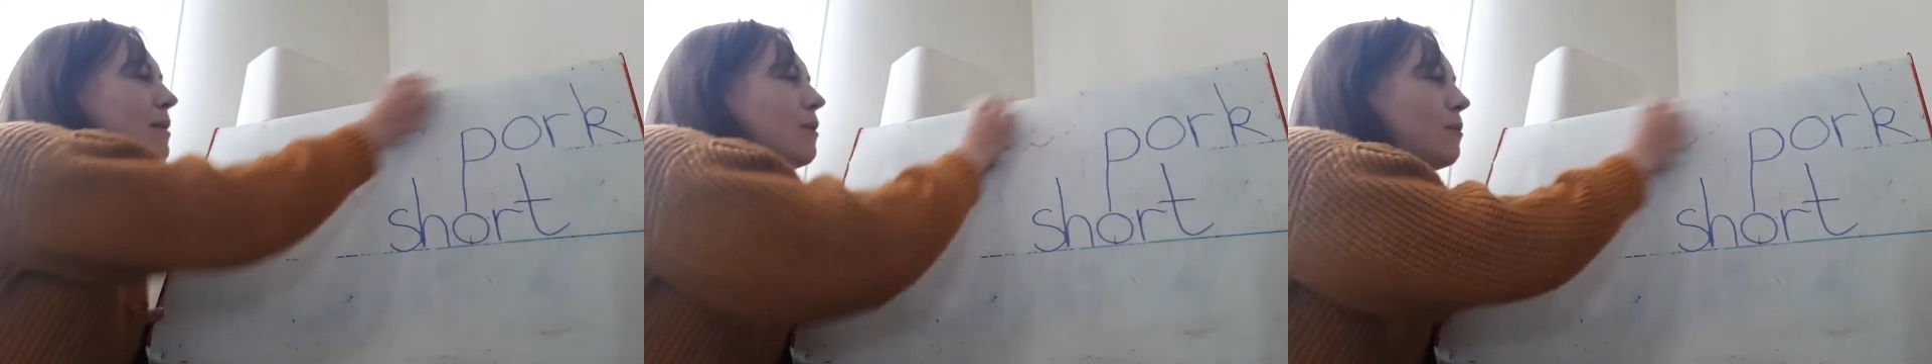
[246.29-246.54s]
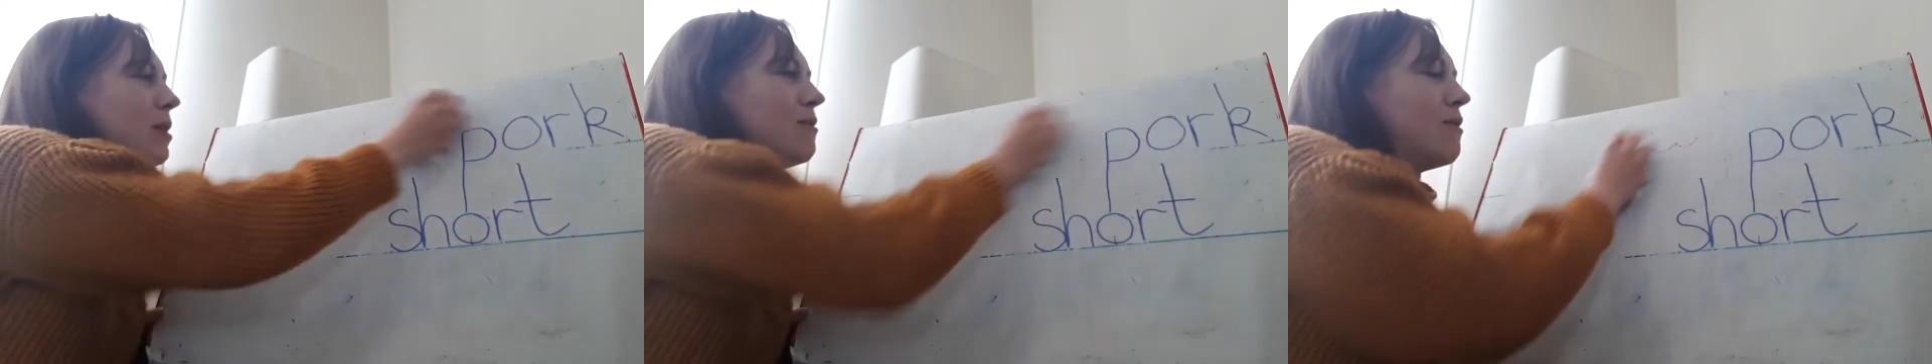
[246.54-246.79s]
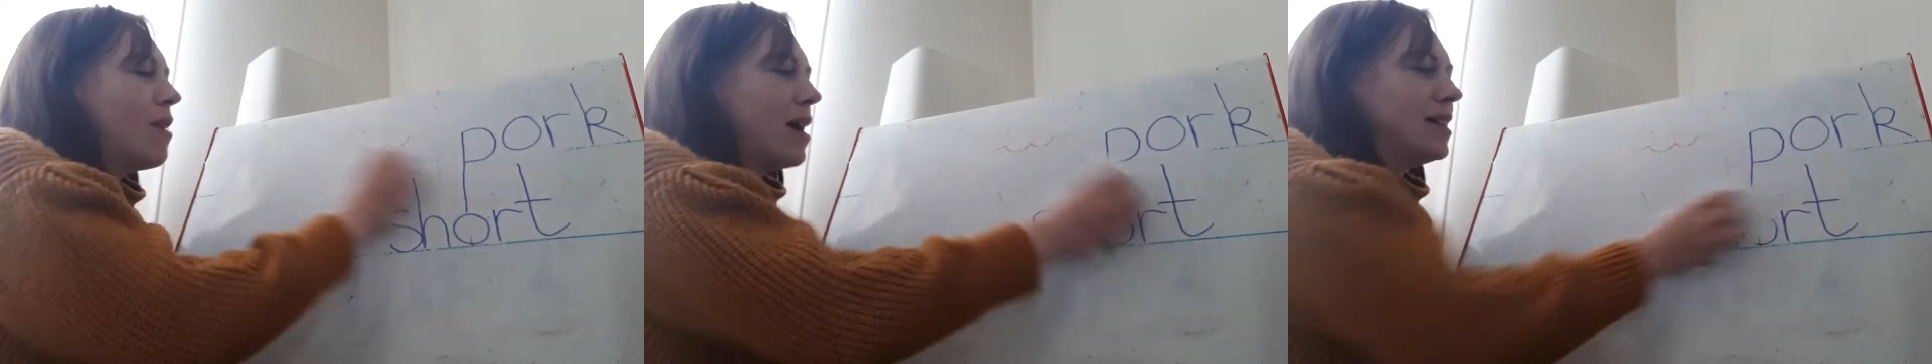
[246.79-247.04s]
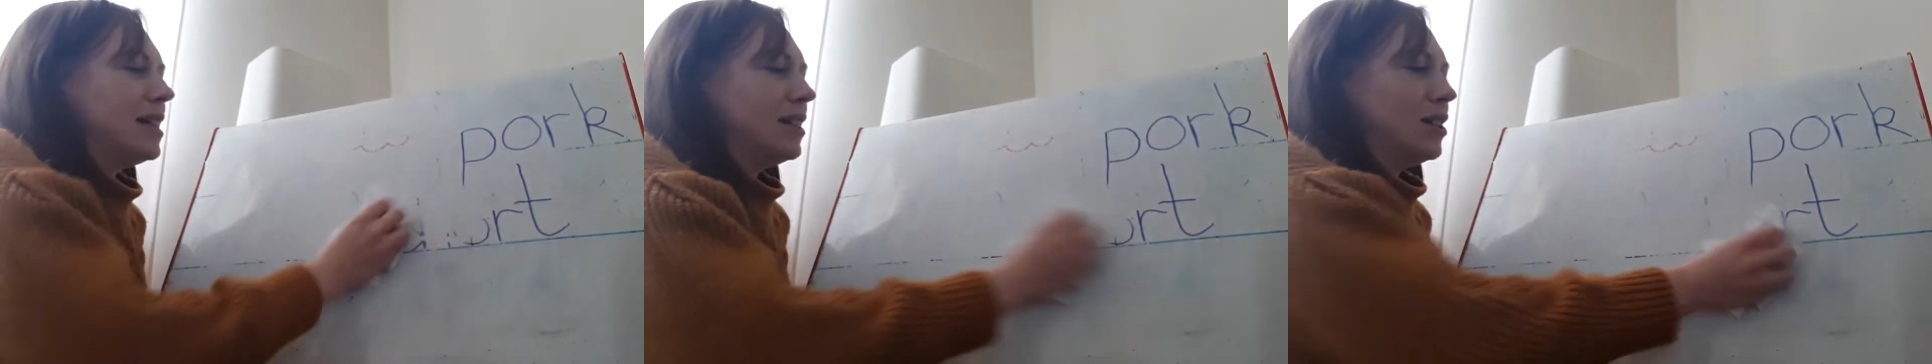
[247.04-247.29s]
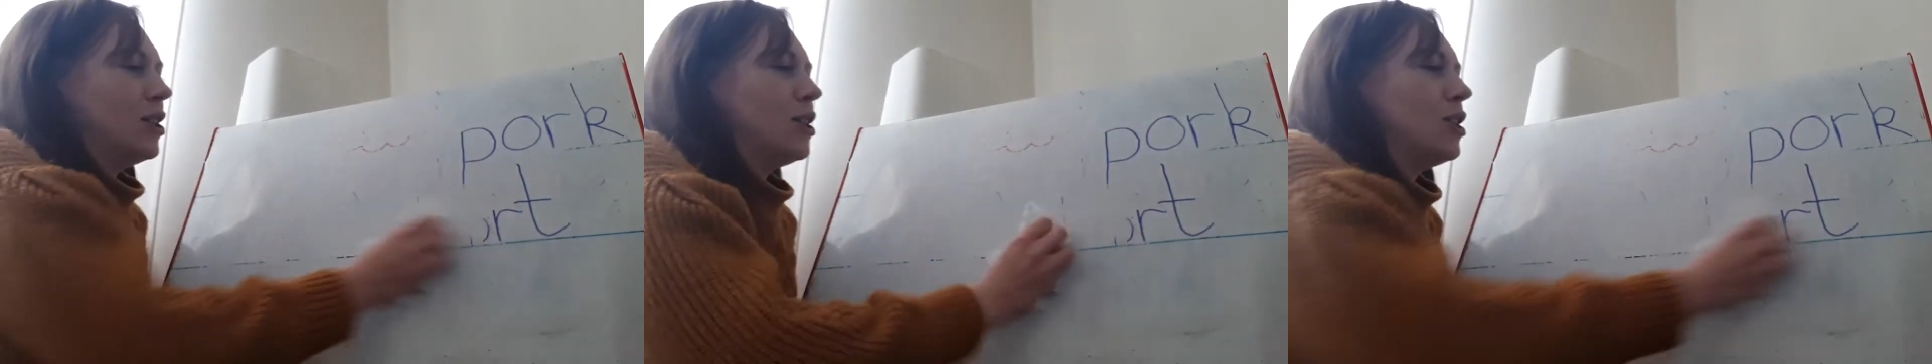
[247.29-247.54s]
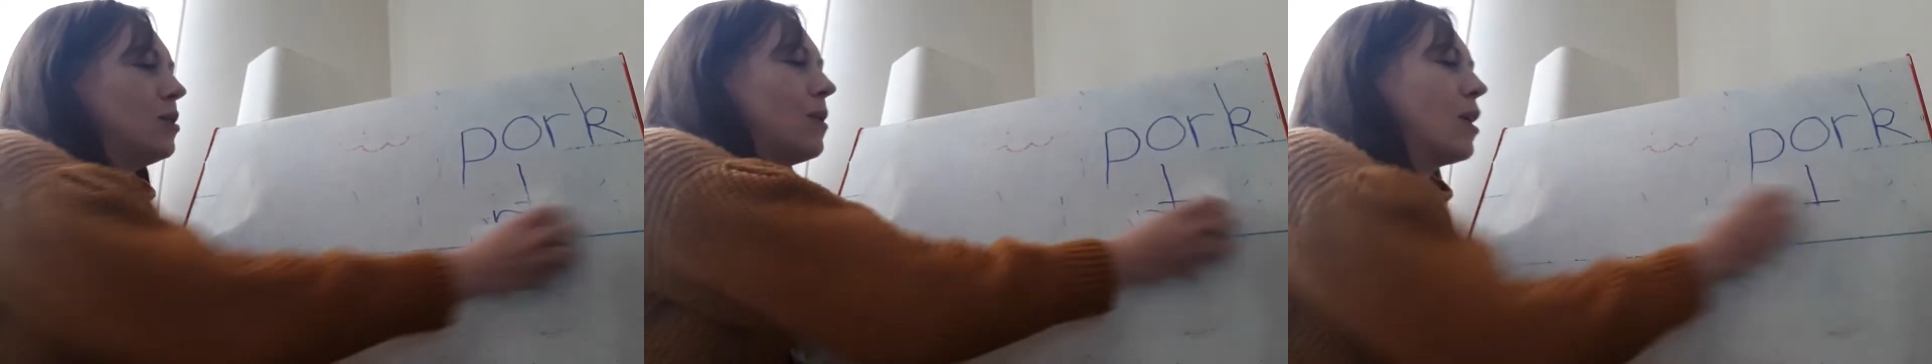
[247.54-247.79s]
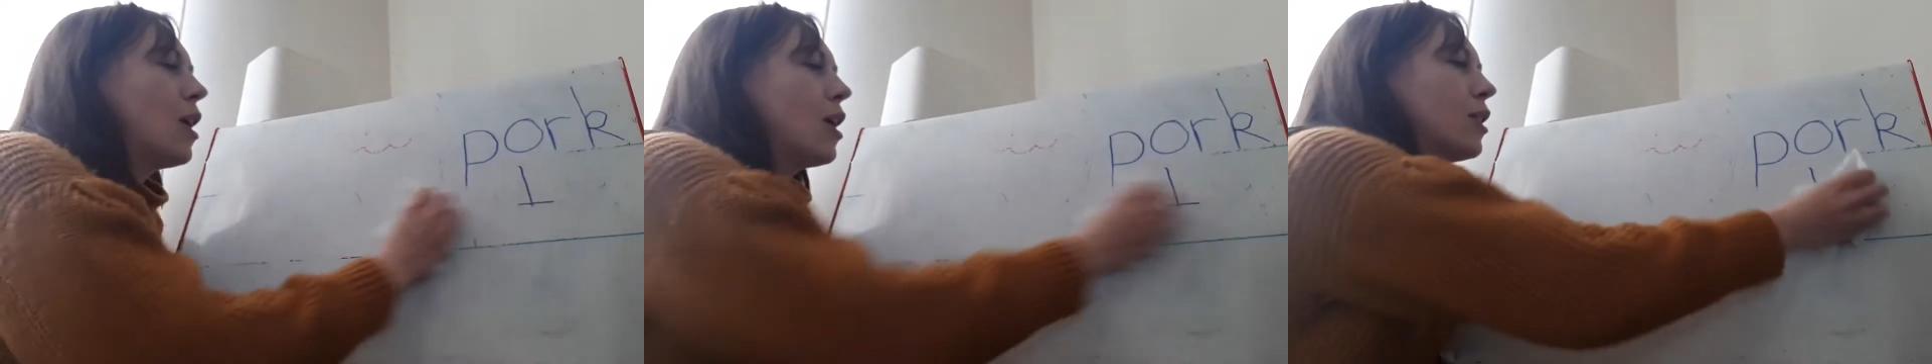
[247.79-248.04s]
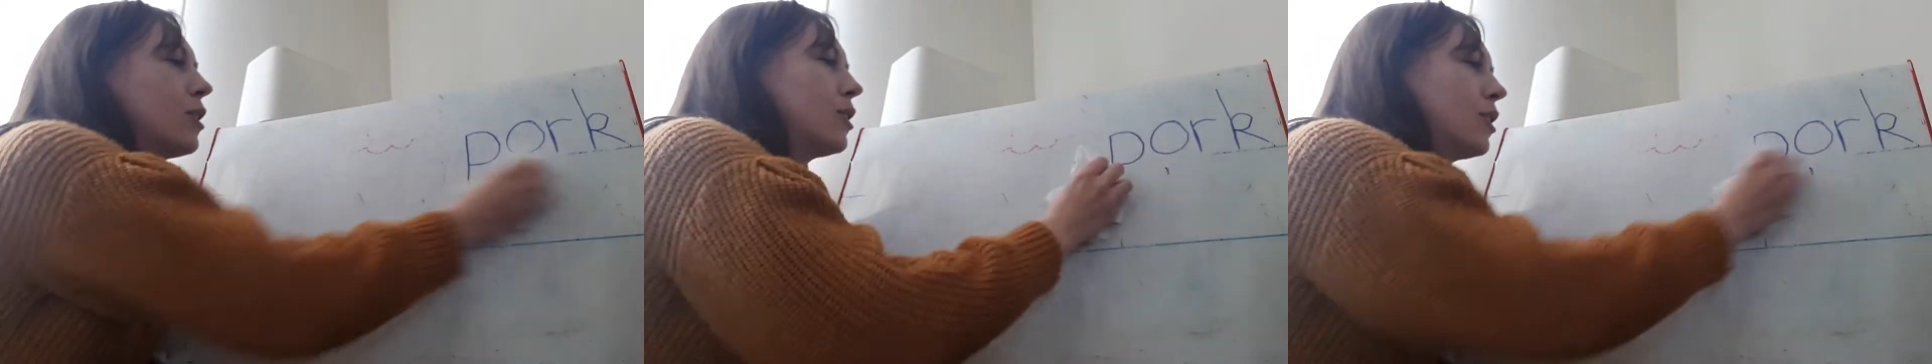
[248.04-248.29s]
we'll be ready to
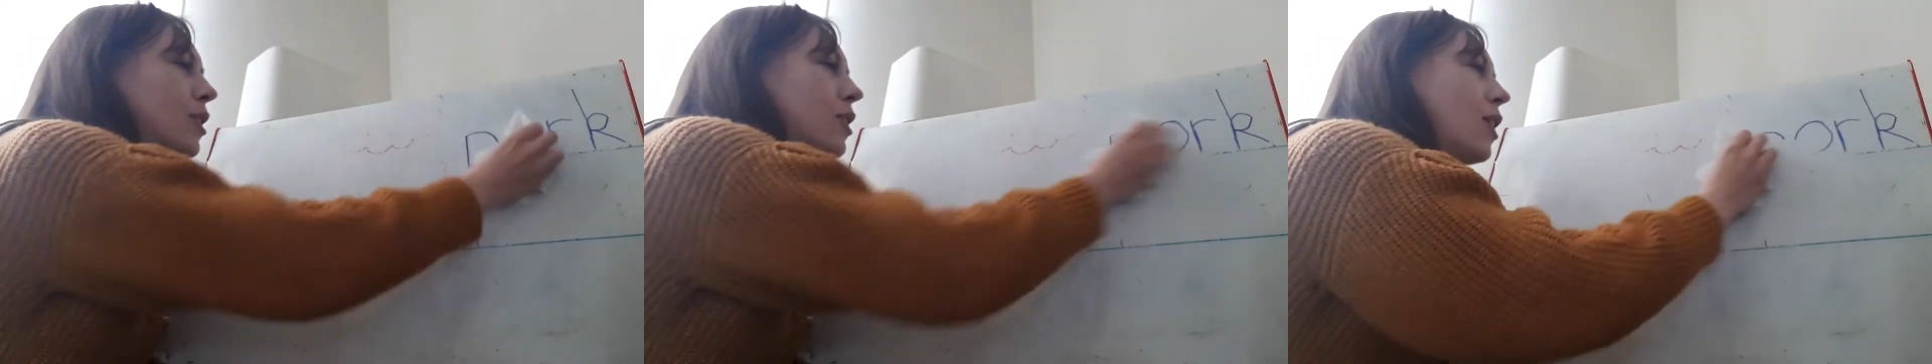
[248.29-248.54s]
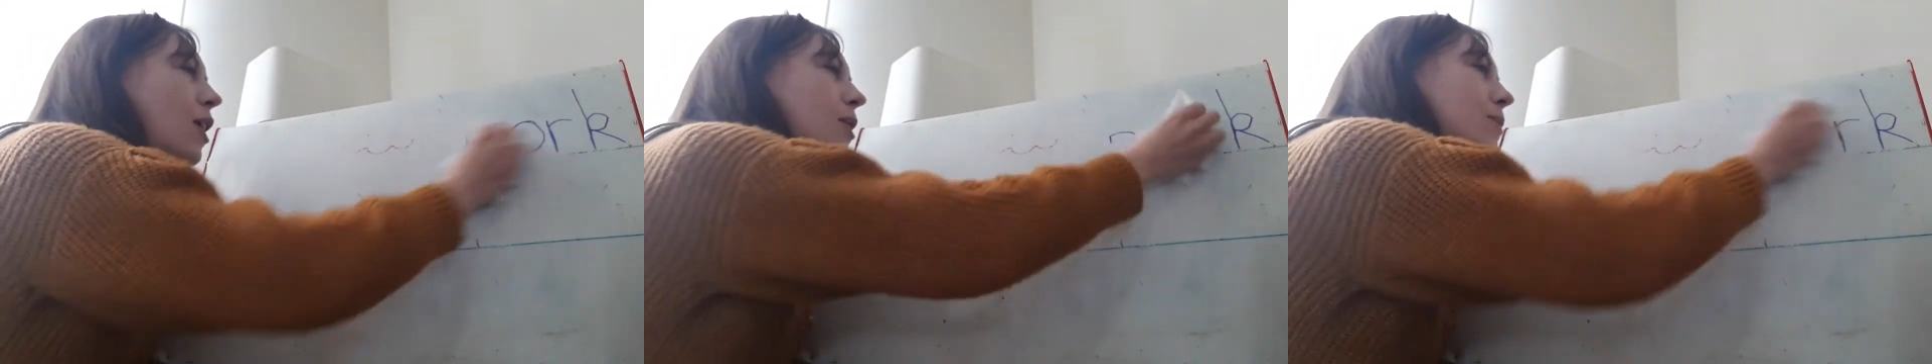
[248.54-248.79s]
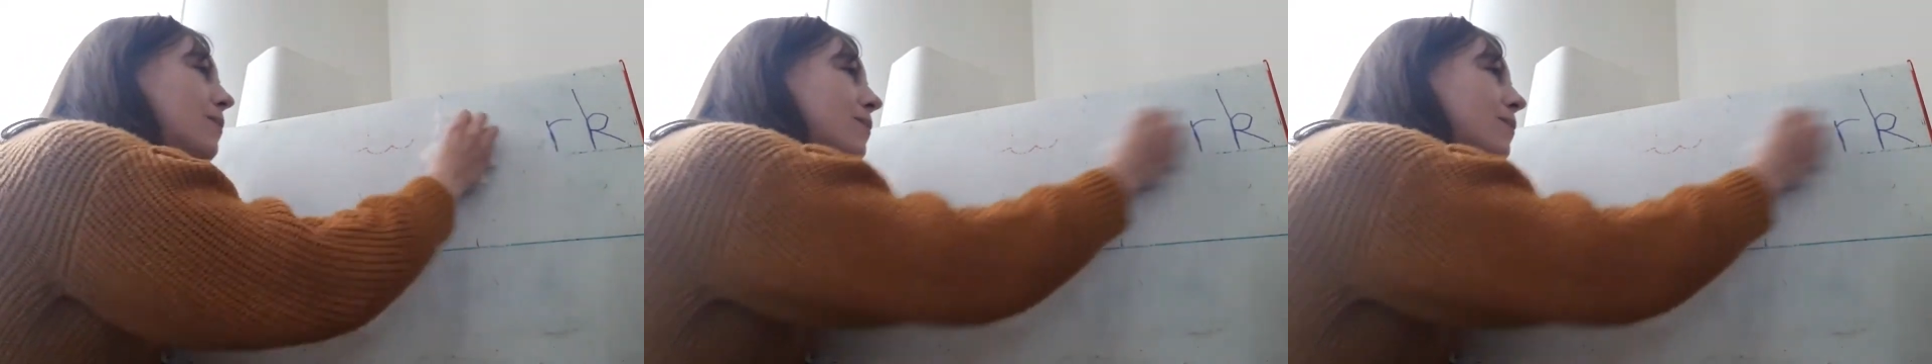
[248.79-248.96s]
go.